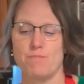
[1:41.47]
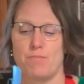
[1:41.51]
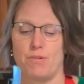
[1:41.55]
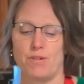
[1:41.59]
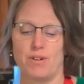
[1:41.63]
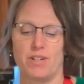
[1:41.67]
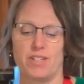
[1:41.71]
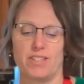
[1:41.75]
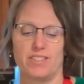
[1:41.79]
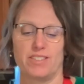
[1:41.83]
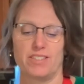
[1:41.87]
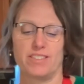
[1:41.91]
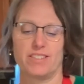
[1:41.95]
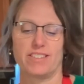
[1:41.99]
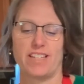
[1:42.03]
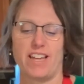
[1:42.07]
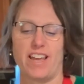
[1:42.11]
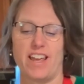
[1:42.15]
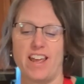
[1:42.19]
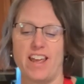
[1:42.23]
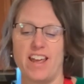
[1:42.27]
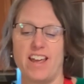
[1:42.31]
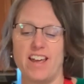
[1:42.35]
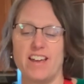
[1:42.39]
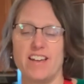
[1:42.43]
boiled
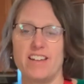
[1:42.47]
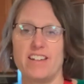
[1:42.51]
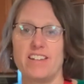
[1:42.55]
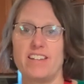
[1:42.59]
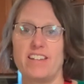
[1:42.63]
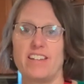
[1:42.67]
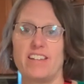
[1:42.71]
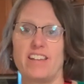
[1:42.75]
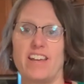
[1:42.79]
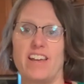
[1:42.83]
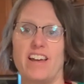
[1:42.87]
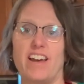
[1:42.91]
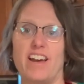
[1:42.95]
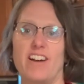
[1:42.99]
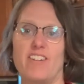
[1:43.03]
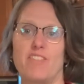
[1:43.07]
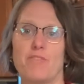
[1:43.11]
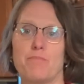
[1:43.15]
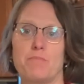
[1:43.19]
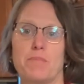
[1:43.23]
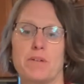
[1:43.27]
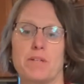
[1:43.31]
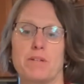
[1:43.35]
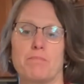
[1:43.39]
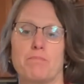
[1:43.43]
and they
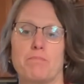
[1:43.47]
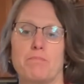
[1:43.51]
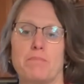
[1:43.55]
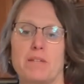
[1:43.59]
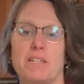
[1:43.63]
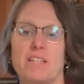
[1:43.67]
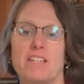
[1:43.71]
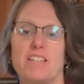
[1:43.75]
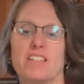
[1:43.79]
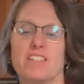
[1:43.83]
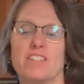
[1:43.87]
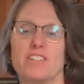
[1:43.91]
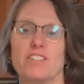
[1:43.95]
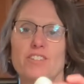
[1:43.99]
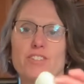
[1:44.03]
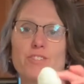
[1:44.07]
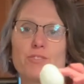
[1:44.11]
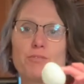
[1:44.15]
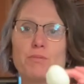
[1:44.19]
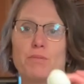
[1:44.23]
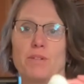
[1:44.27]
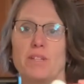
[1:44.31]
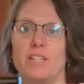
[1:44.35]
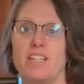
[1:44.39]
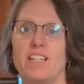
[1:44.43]
have been peeled,
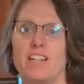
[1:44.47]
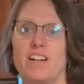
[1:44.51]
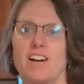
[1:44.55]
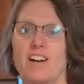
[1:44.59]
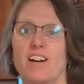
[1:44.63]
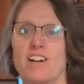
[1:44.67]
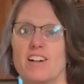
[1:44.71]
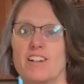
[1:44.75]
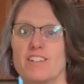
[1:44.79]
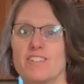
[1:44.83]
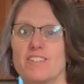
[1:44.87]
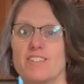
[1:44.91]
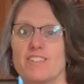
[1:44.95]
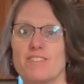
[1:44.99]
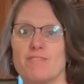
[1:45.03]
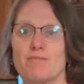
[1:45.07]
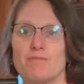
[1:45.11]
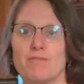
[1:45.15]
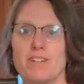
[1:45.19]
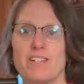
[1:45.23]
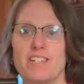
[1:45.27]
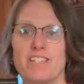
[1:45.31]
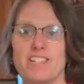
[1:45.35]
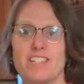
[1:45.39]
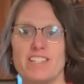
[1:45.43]
we are
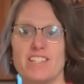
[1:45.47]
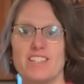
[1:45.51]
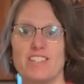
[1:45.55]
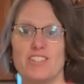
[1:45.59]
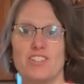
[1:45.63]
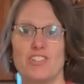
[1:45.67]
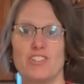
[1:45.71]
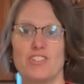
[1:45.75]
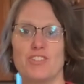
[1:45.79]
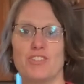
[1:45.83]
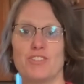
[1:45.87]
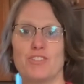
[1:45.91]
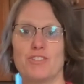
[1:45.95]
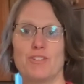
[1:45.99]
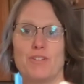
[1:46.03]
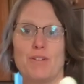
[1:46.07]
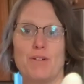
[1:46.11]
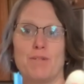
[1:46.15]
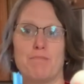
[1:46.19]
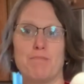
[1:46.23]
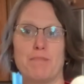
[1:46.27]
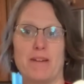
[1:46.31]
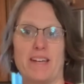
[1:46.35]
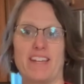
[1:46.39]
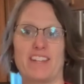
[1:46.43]
ready to
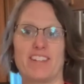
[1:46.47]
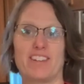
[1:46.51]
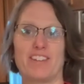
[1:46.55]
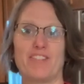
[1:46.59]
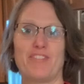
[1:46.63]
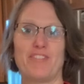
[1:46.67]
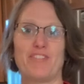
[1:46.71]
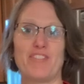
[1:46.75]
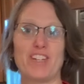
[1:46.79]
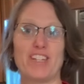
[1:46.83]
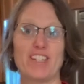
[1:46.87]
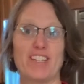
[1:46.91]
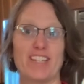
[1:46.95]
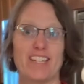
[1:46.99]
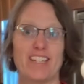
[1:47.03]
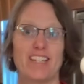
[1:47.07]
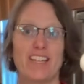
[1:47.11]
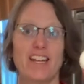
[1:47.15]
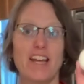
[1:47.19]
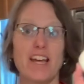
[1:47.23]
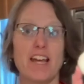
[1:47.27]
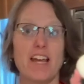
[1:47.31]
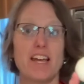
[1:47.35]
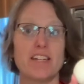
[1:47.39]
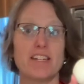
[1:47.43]
make the filling.
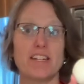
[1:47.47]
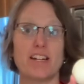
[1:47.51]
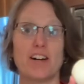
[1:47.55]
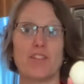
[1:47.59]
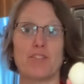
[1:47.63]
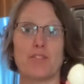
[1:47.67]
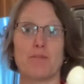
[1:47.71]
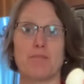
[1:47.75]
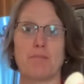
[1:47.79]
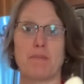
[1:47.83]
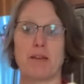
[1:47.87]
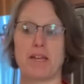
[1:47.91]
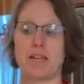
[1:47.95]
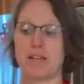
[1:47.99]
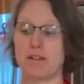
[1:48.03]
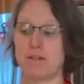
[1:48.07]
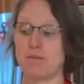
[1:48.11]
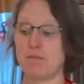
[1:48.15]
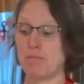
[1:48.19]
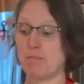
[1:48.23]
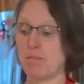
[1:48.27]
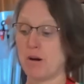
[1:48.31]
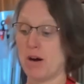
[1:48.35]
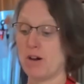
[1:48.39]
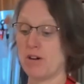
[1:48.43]
Now, the main
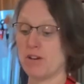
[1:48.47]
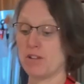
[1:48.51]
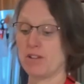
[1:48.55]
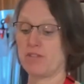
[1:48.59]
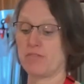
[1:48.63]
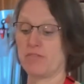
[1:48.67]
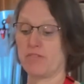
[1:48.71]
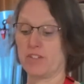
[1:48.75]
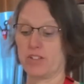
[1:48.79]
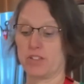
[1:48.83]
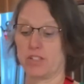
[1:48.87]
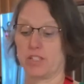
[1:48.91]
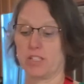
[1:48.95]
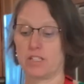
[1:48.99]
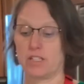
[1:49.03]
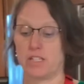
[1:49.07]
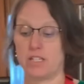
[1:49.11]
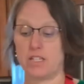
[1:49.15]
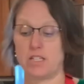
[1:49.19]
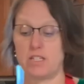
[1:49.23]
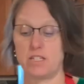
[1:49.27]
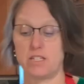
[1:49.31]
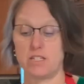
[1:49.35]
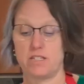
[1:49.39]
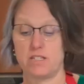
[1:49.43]
part of the filling
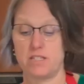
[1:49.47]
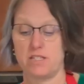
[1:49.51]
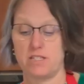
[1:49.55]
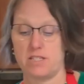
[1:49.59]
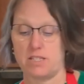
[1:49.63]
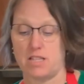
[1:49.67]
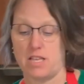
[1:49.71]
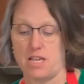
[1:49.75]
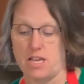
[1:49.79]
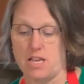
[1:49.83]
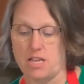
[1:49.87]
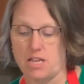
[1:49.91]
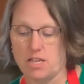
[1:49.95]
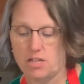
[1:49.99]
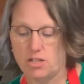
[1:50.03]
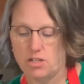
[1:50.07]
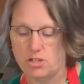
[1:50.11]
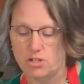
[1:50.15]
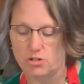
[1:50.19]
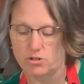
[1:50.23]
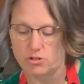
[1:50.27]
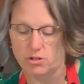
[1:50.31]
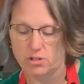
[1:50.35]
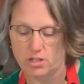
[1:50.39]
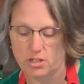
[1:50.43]
is the egg
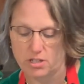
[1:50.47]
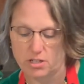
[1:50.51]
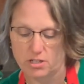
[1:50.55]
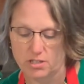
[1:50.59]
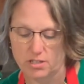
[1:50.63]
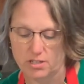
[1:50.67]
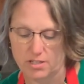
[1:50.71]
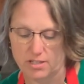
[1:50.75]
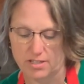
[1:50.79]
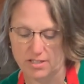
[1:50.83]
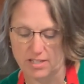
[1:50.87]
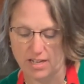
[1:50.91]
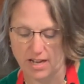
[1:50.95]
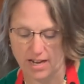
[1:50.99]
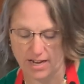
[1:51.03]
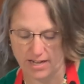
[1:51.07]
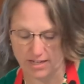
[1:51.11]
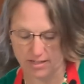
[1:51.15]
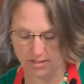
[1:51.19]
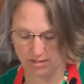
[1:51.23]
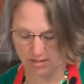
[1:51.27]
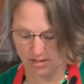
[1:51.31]
yolk inside.